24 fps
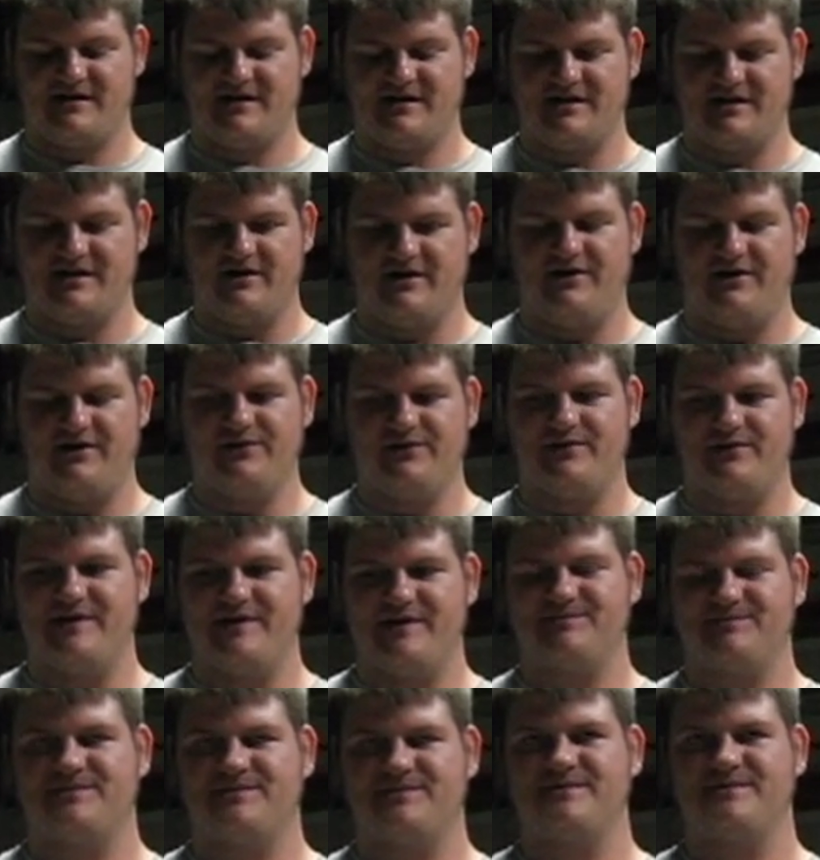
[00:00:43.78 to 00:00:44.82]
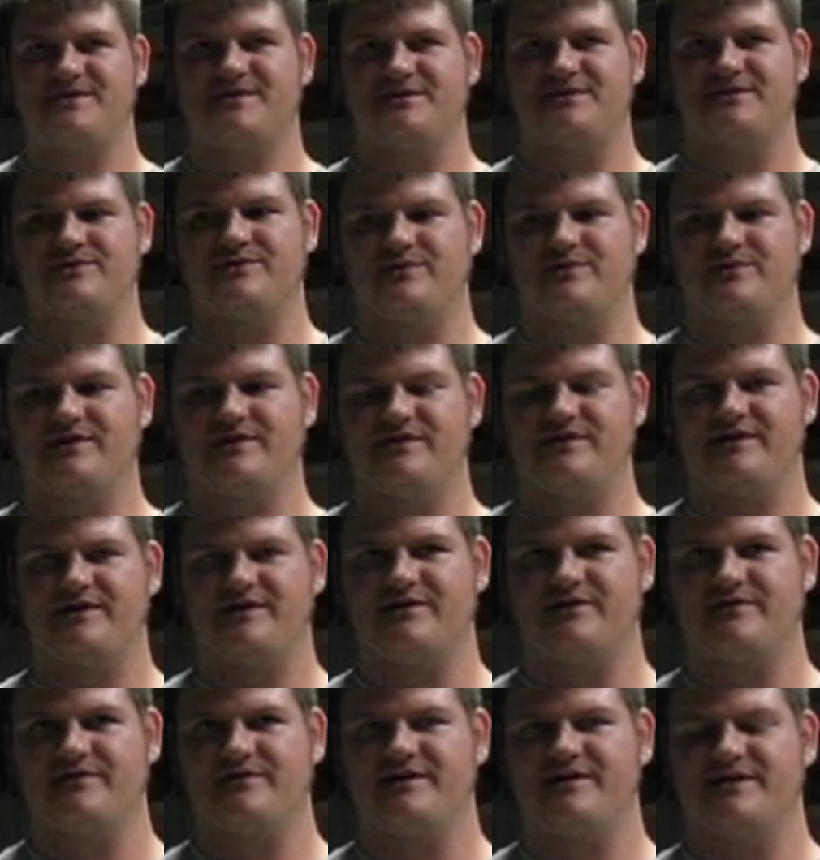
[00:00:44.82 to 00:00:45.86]
get all the way up to where you think
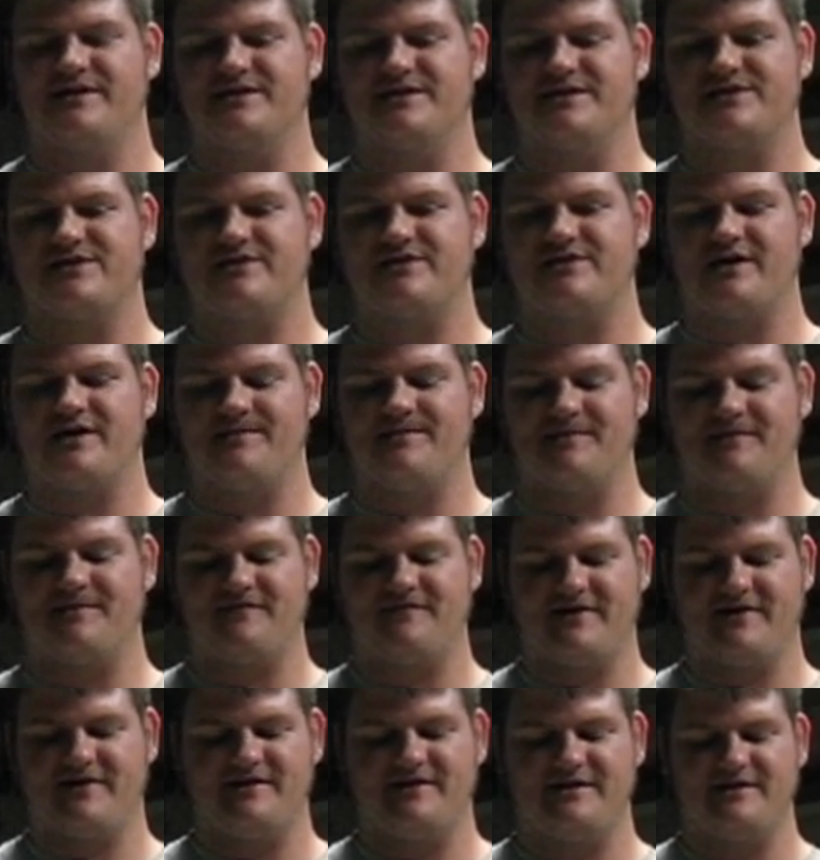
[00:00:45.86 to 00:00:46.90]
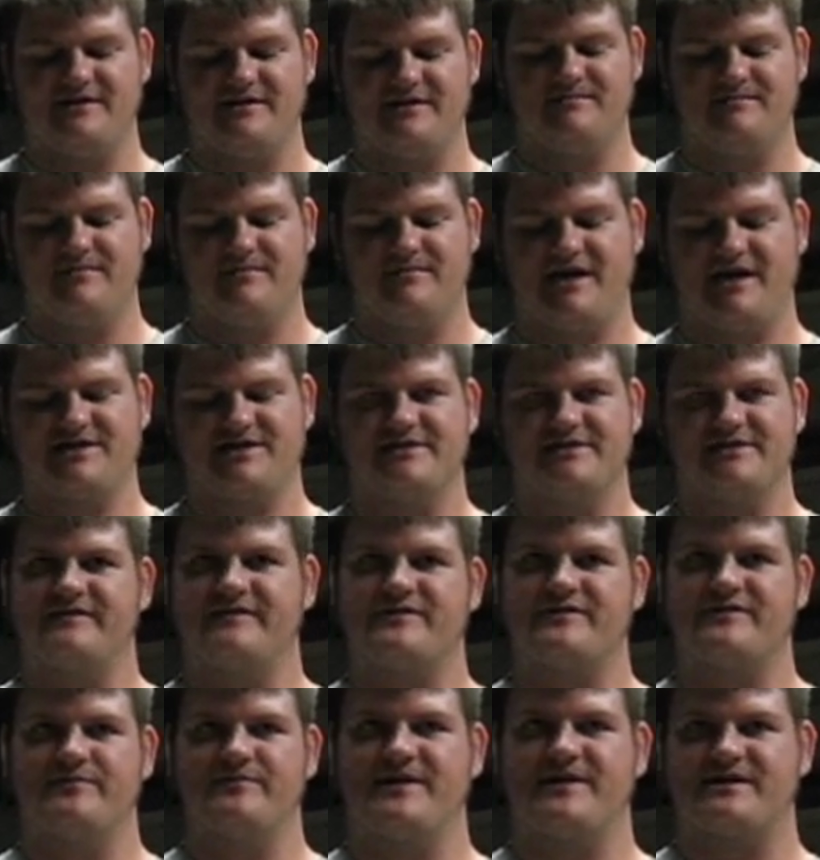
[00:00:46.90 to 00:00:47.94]
you're ready to strop and find that you actually have
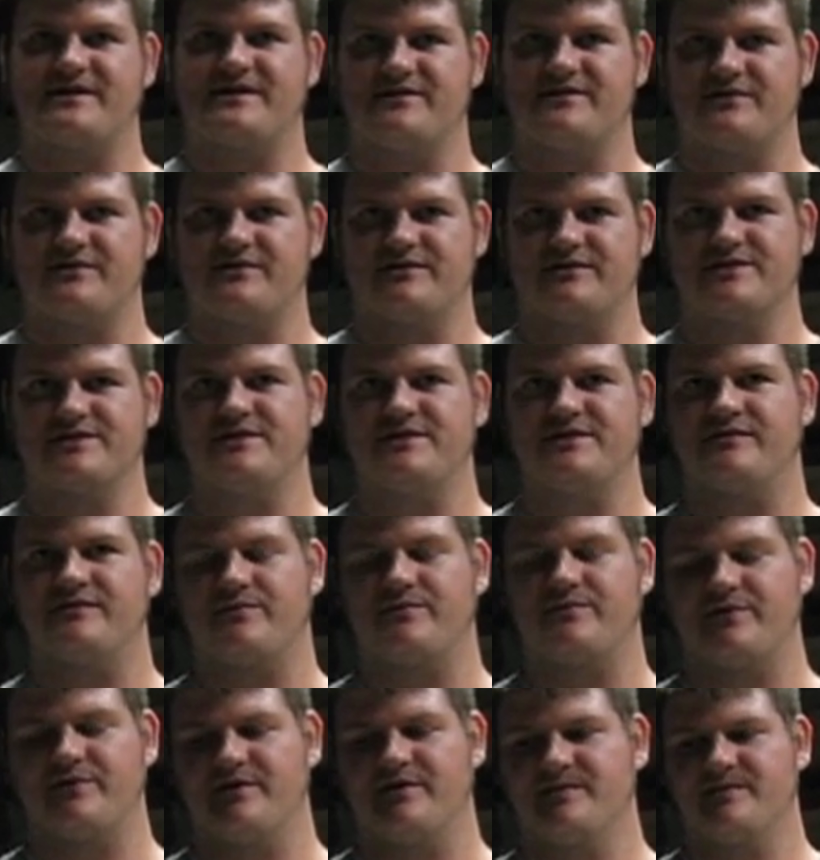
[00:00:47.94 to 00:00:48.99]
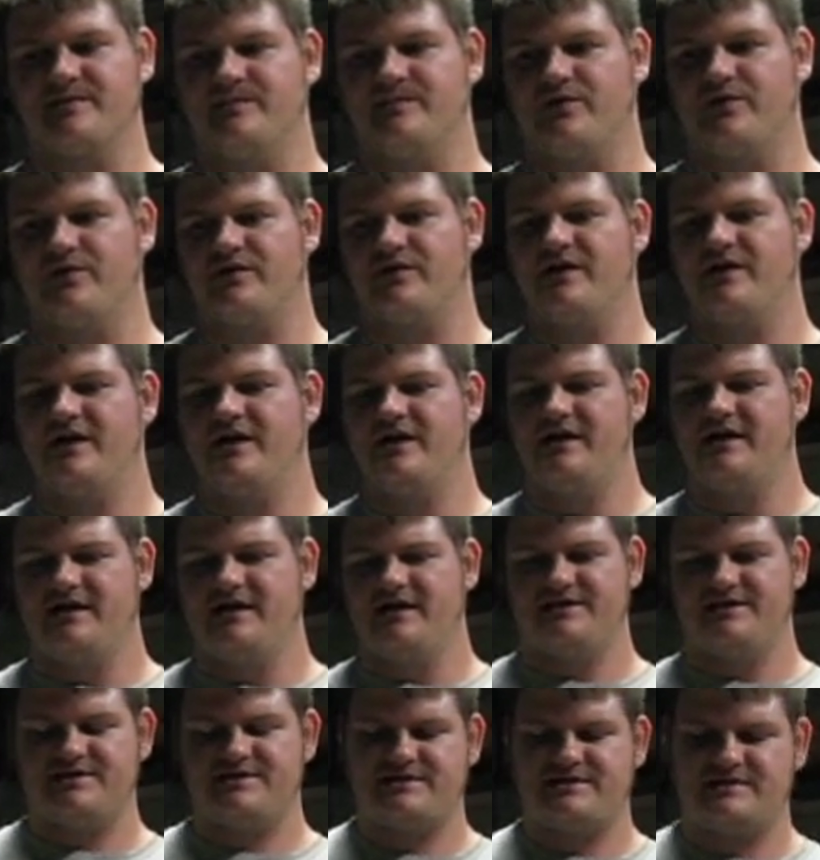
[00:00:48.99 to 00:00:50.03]
to go back to the coarse stone a little more.
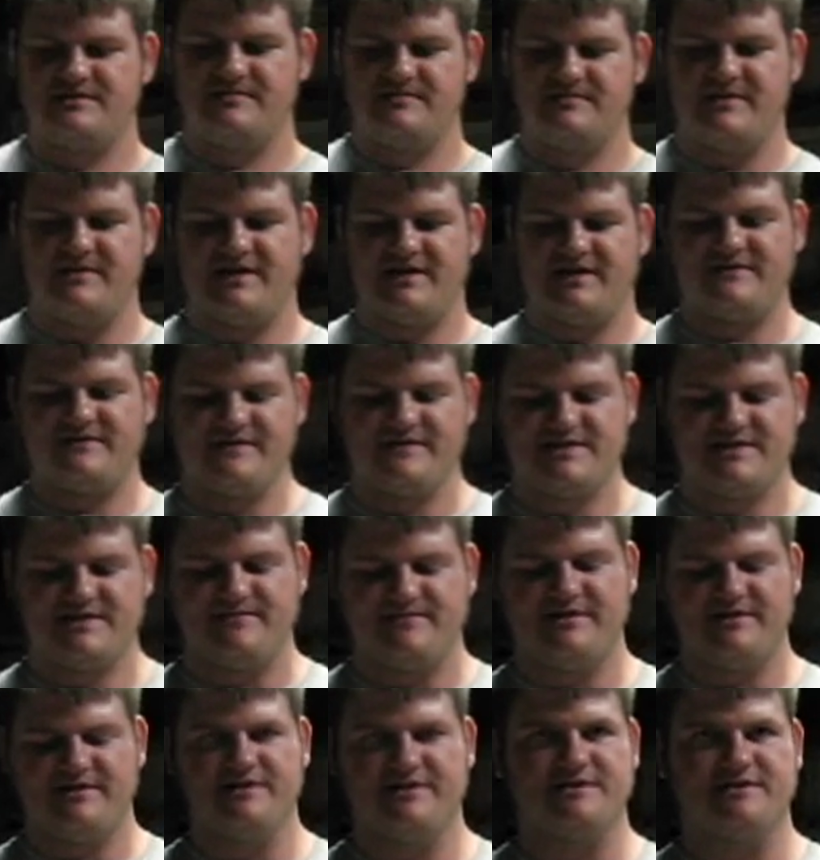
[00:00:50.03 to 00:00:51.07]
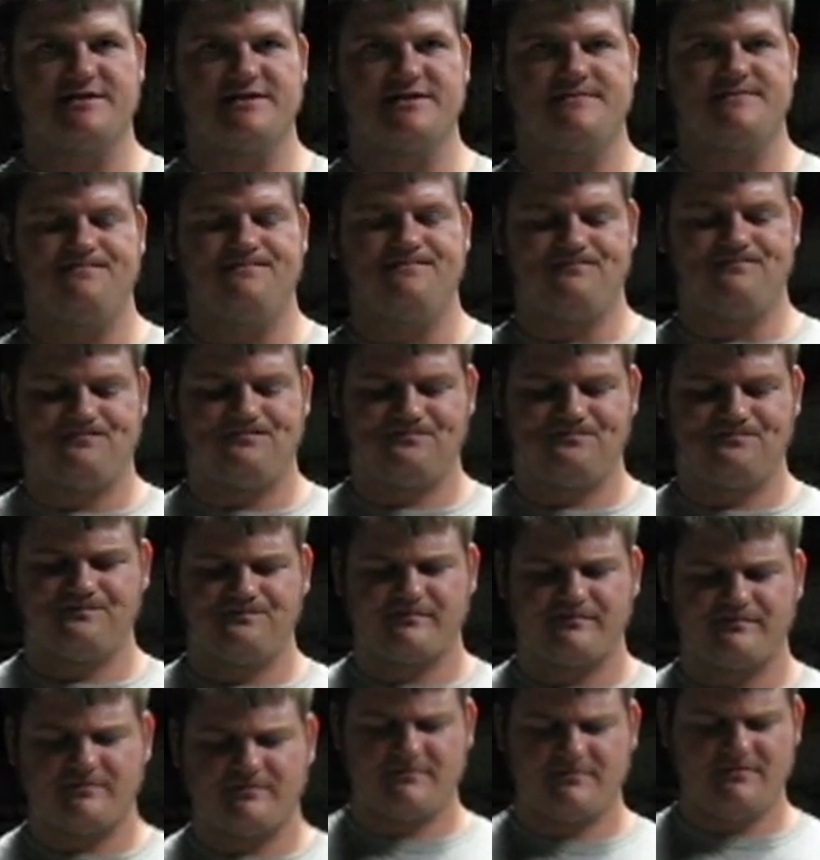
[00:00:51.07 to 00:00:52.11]
It's just a matter of experience.
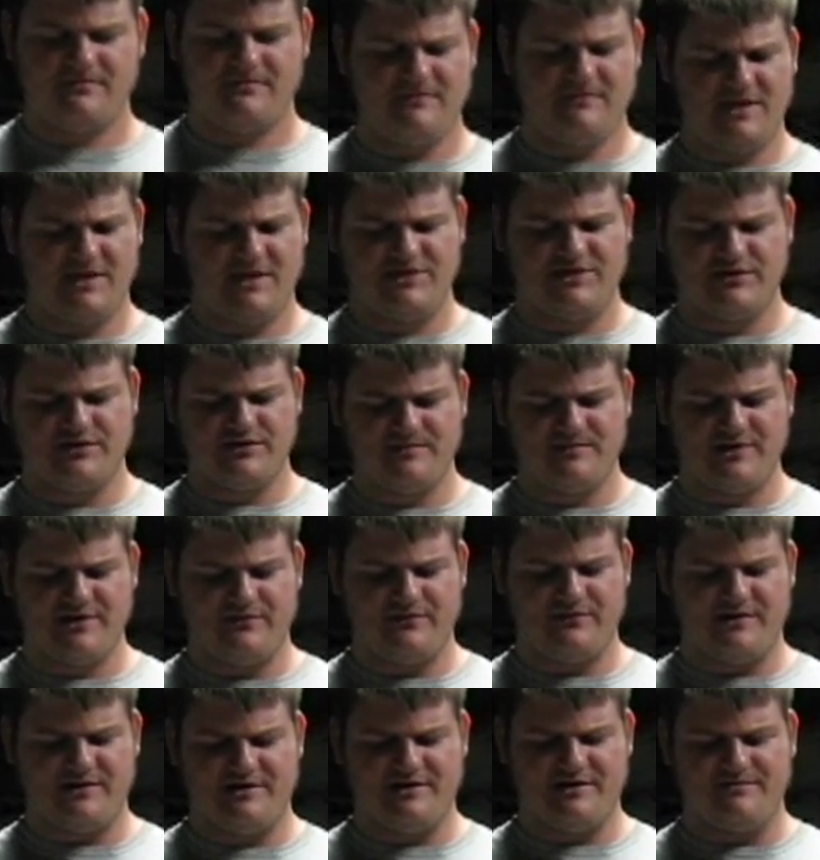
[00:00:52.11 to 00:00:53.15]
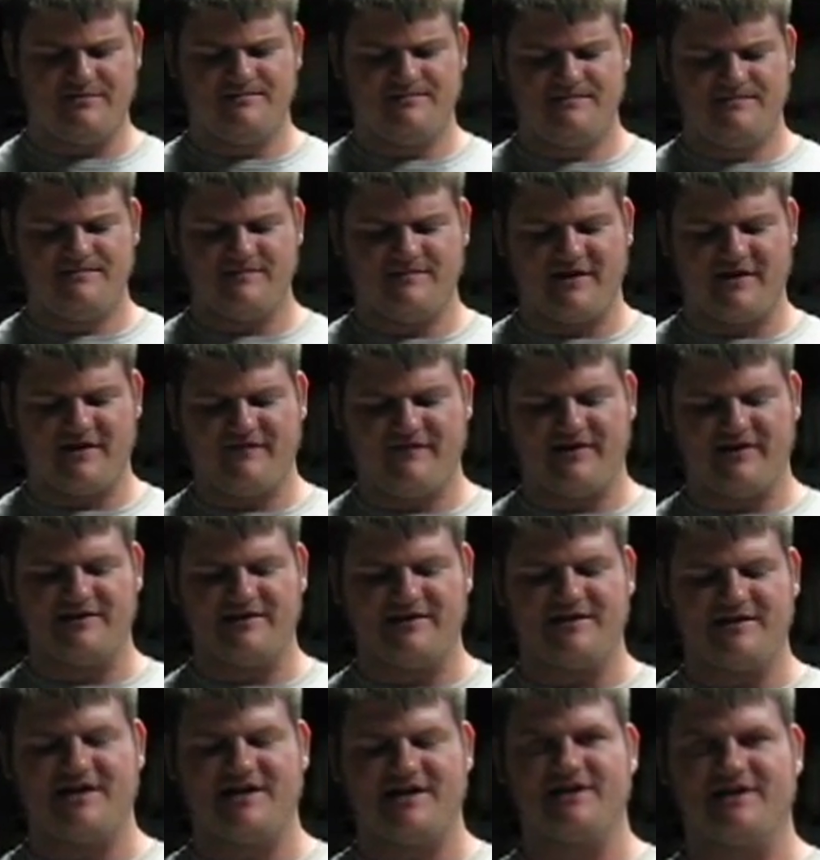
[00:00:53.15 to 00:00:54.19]
It took me a while, and I
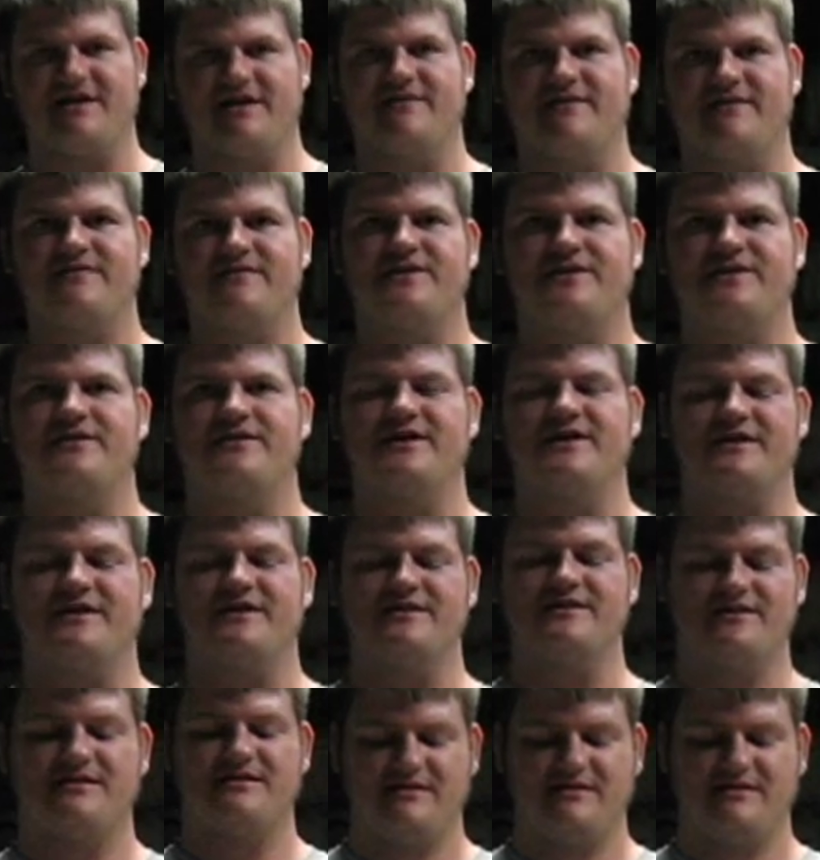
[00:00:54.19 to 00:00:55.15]
finally kind of got it figured out.